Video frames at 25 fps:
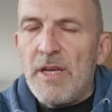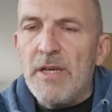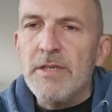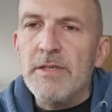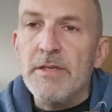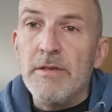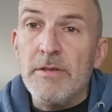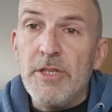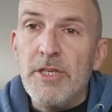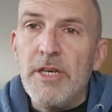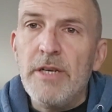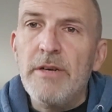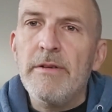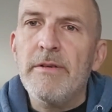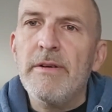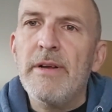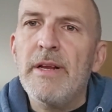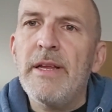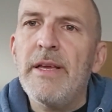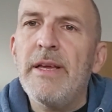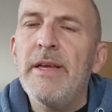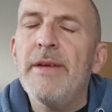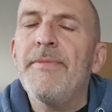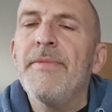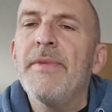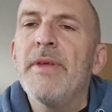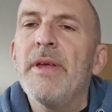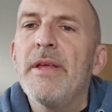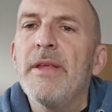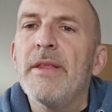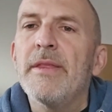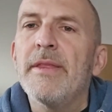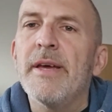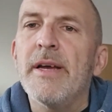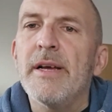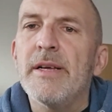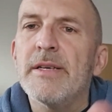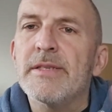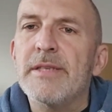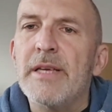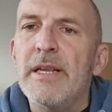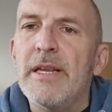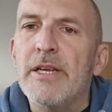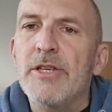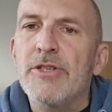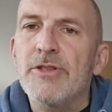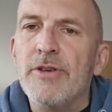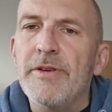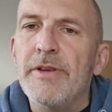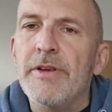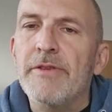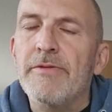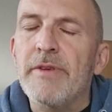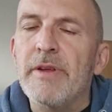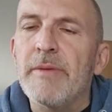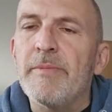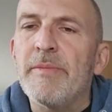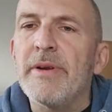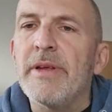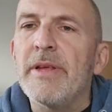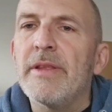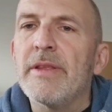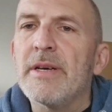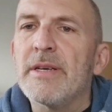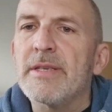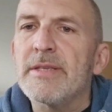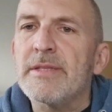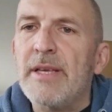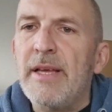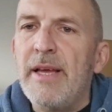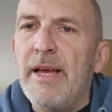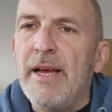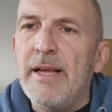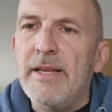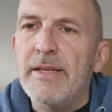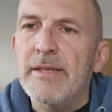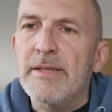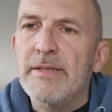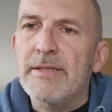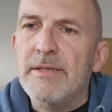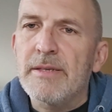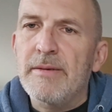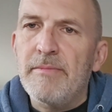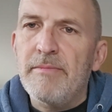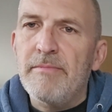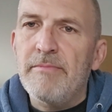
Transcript: So generally, there's electronic rebreathers and